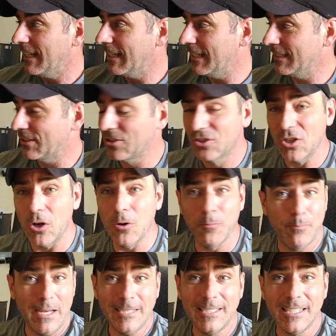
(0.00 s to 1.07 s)
Uh,
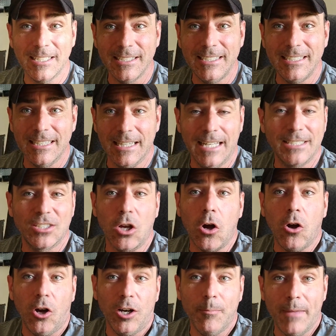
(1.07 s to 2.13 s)
so basically, let's
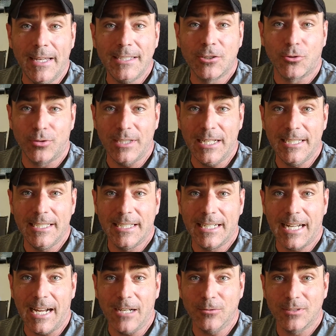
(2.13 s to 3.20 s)
automate creating an
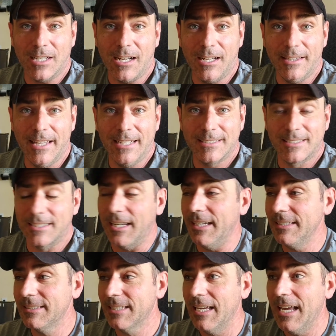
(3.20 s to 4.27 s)
account on that
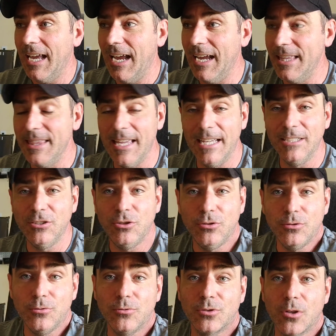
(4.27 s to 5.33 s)
site and then
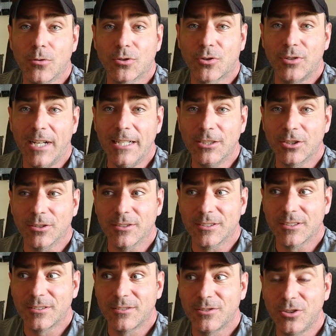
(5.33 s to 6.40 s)
use those
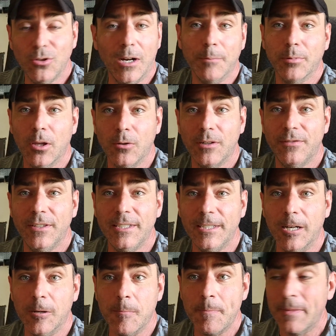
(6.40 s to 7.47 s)
credentials to upload a
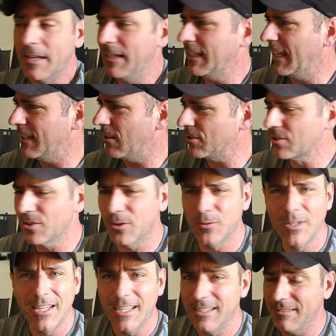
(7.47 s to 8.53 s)
video. And again,
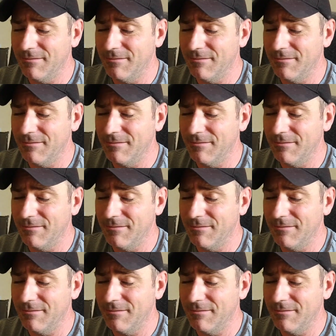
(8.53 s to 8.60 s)
also,